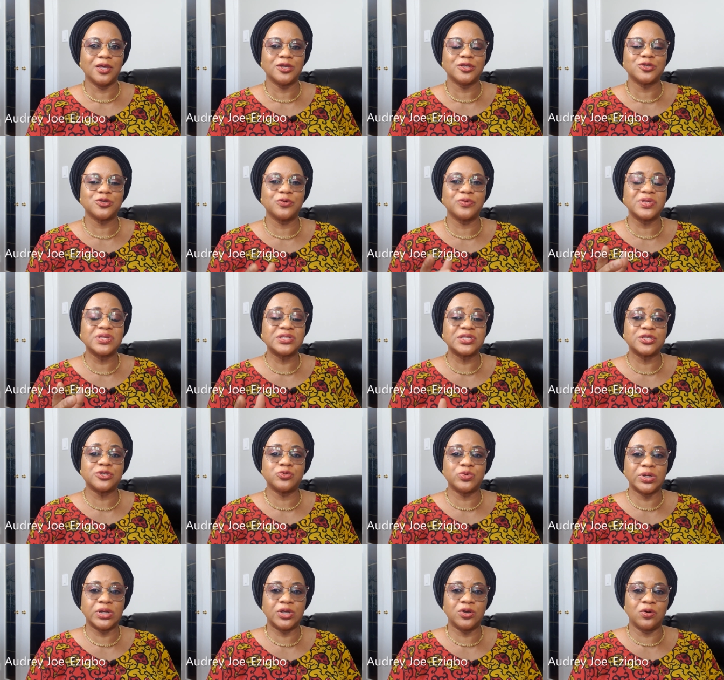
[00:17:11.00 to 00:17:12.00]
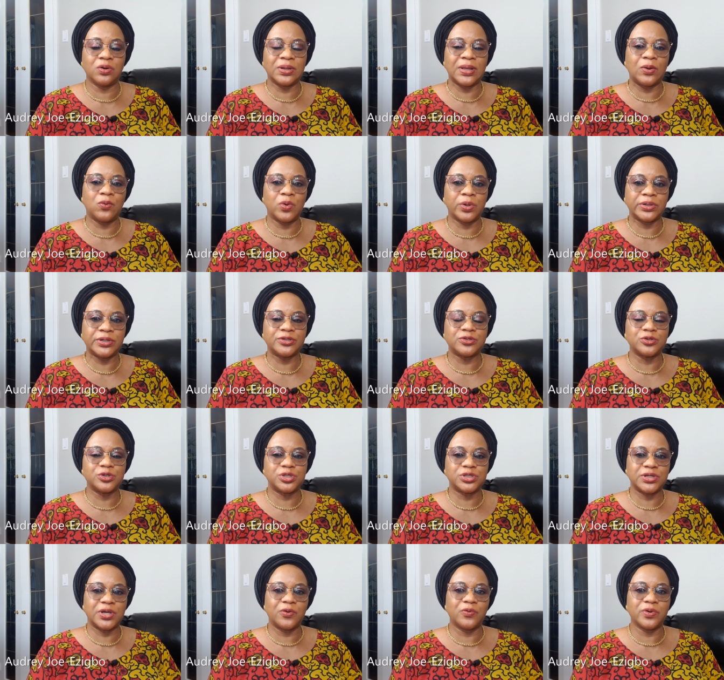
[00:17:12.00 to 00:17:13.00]
So this is really all I wanted to
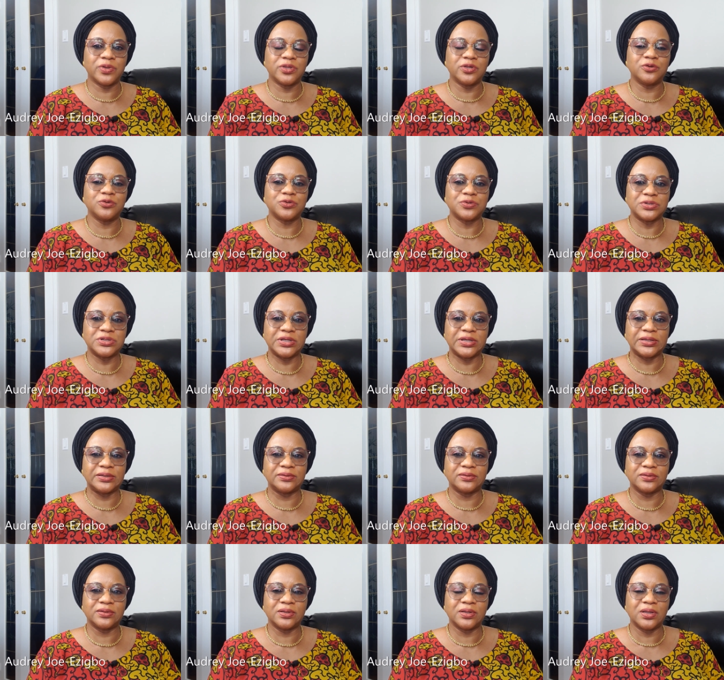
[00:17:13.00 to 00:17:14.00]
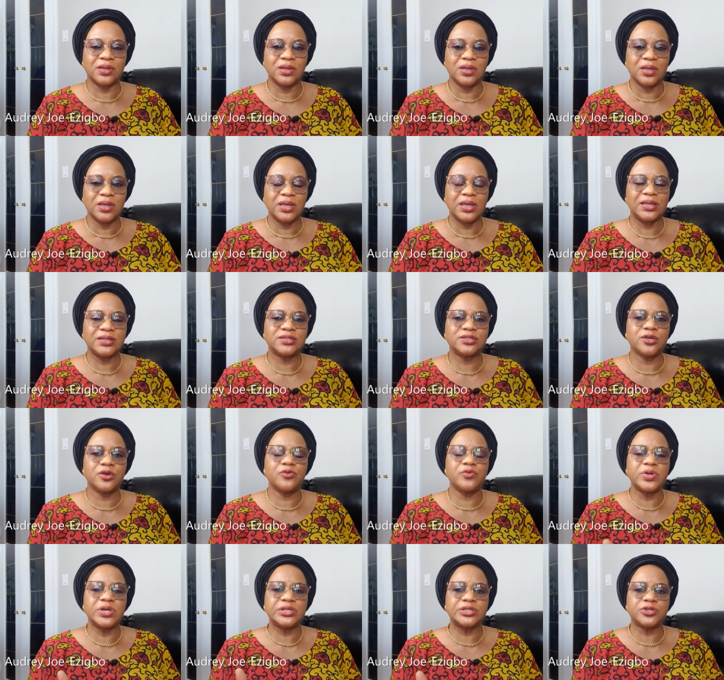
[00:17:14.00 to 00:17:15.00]
share with you today. It's a
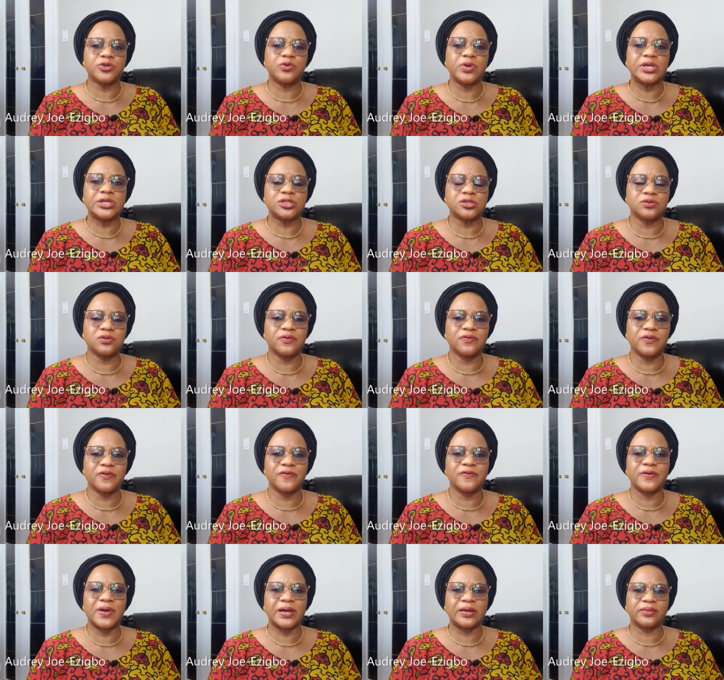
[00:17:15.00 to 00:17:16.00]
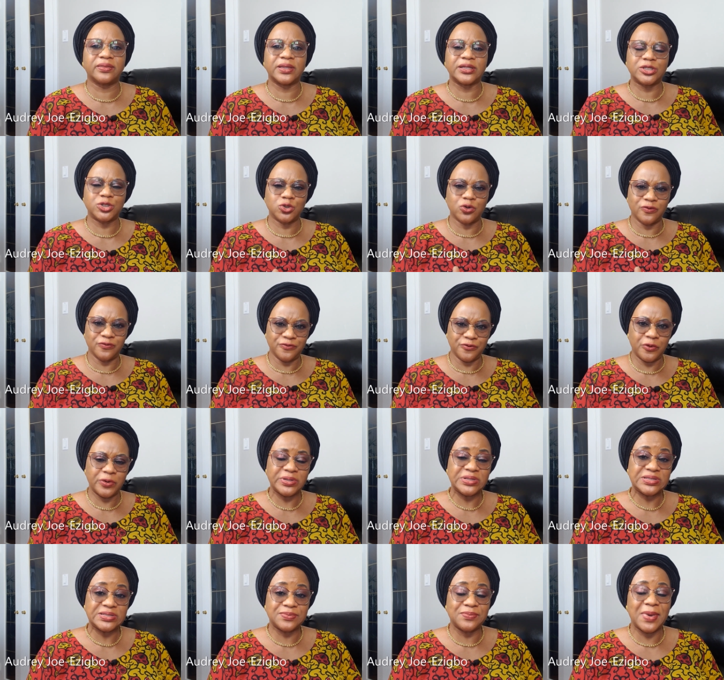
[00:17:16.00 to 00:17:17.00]
reiteration of the fact that your
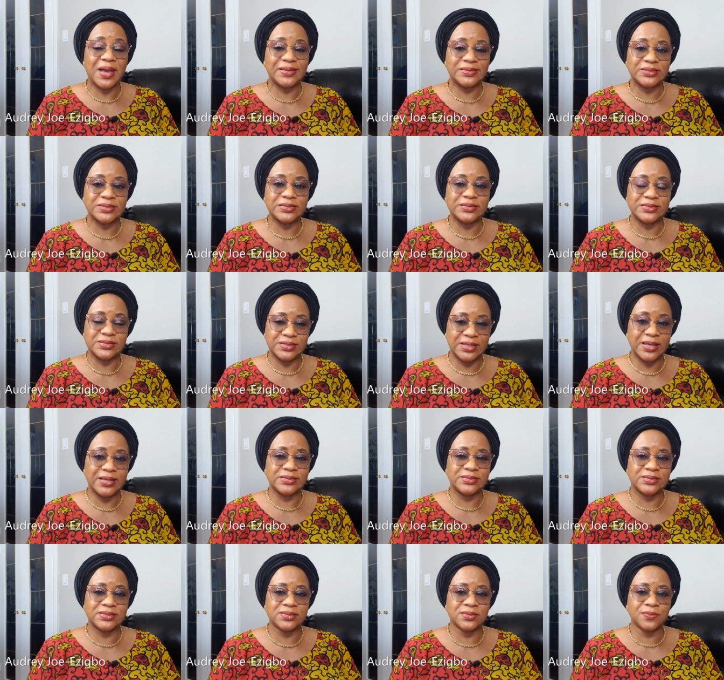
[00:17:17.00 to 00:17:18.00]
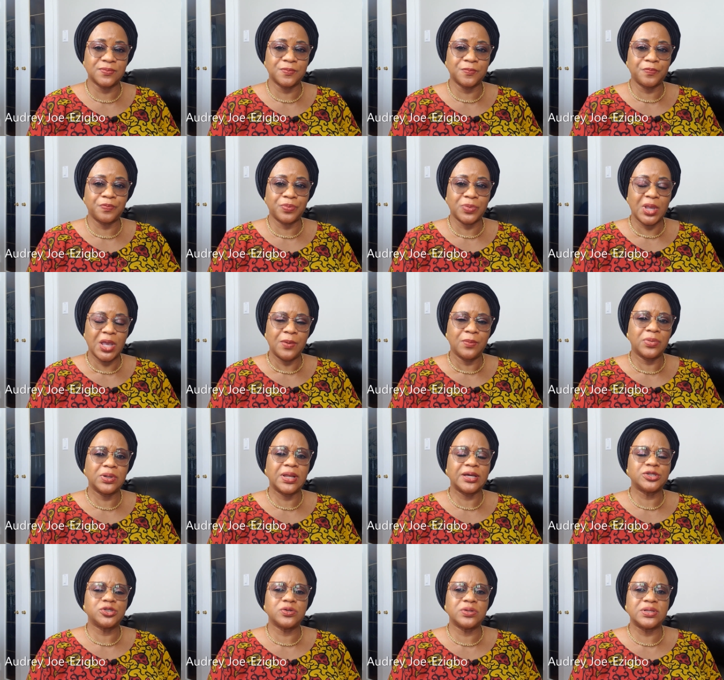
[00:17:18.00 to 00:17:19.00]
voice matters, yes, but
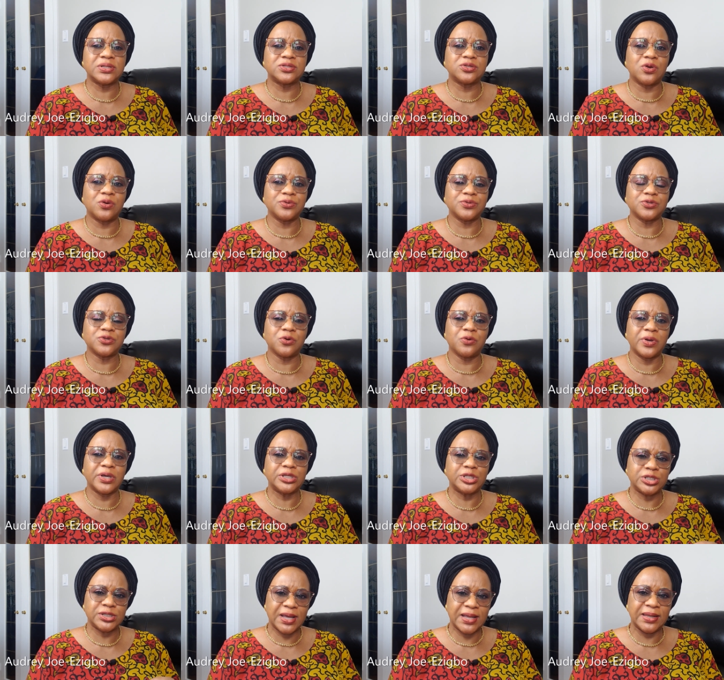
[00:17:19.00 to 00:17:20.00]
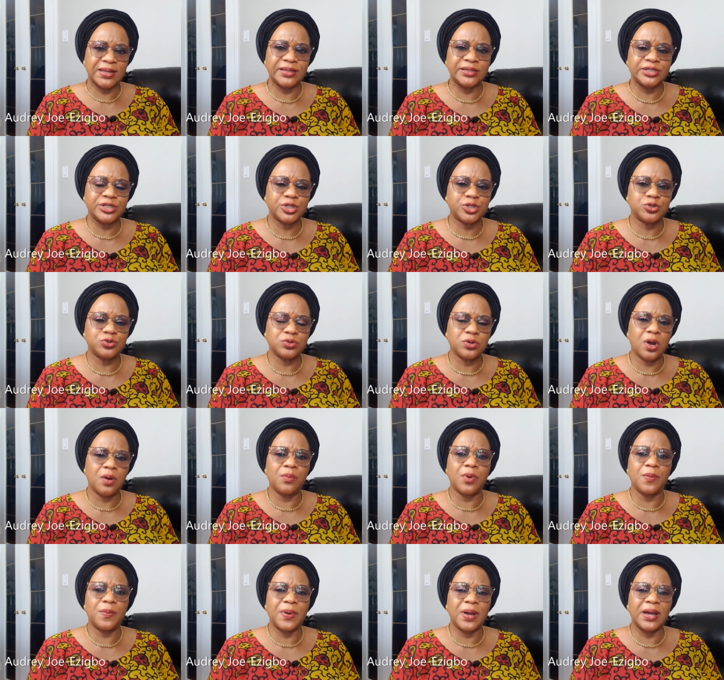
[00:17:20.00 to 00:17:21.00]
actually it's also a challenge to
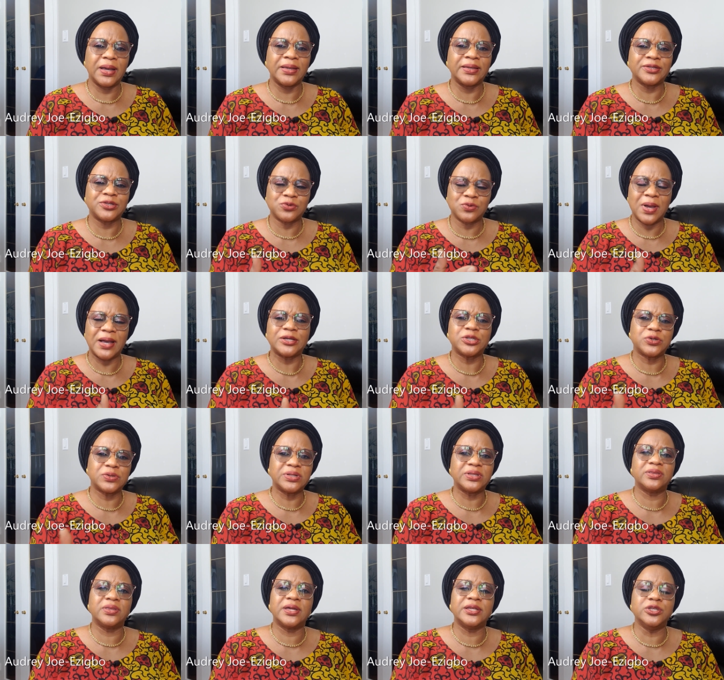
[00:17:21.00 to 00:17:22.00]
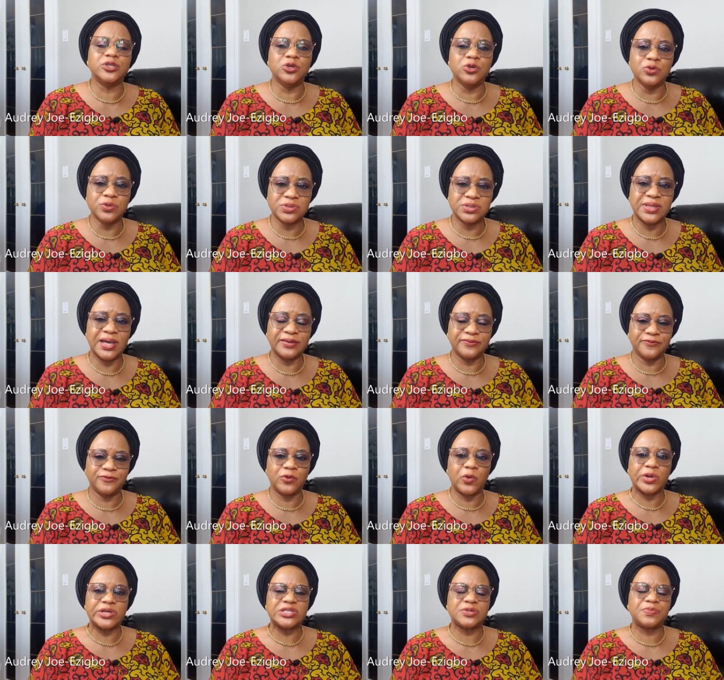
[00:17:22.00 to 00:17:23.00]
come up higher to actually then use that
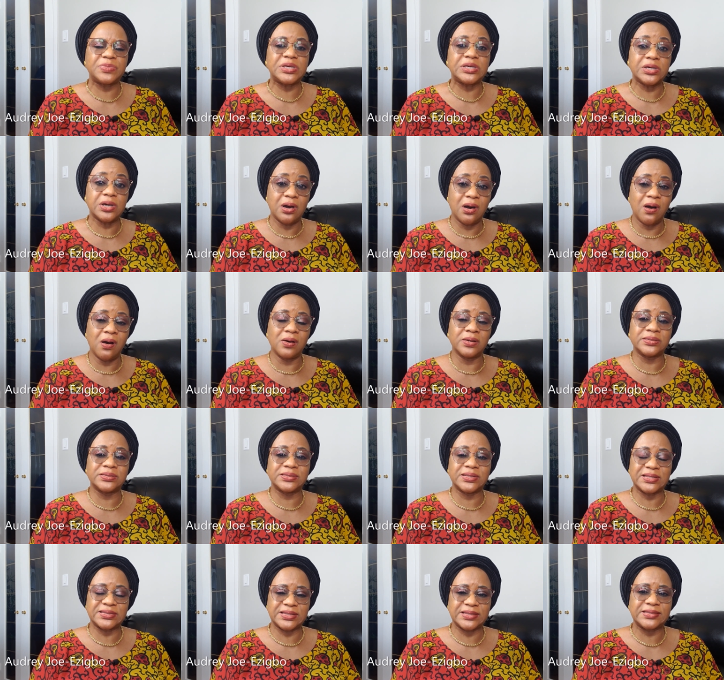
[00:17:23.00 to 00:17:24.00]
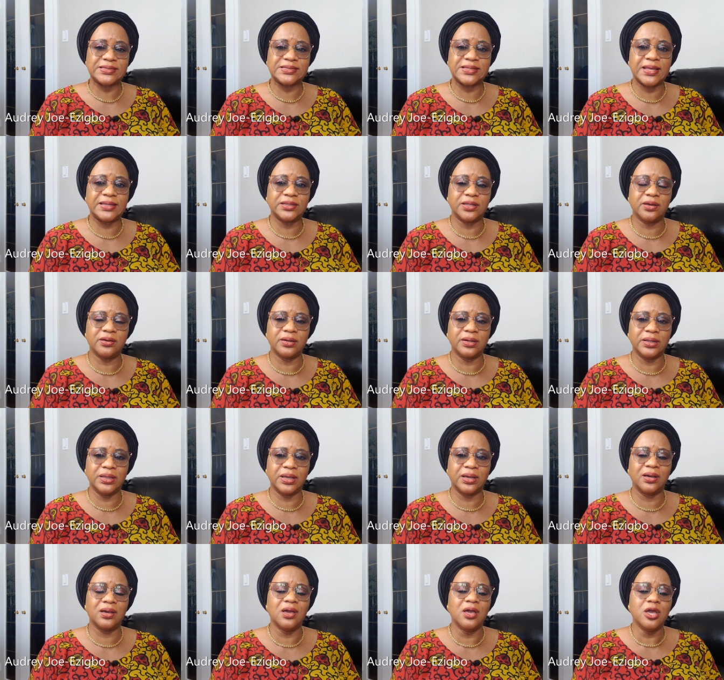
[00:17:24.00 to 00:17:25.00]
voice because, as I said
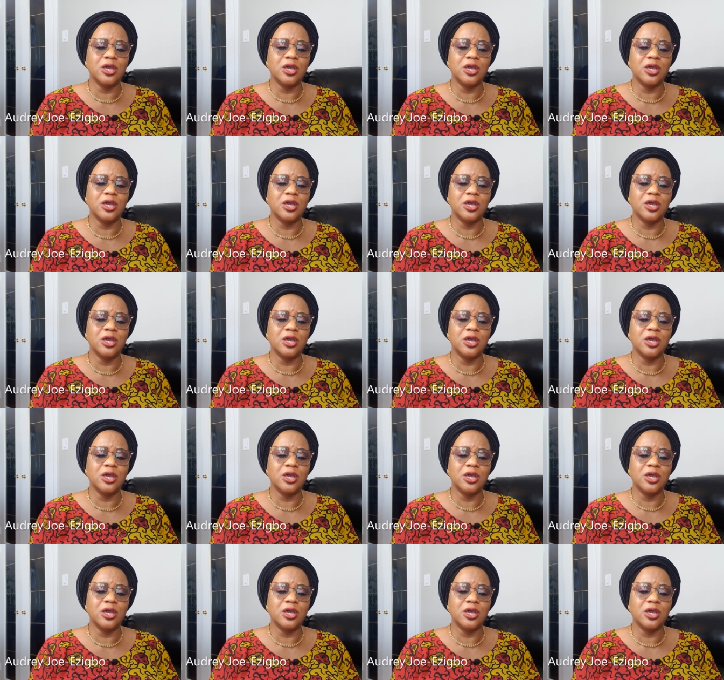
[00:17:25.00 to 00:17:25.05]
earlier,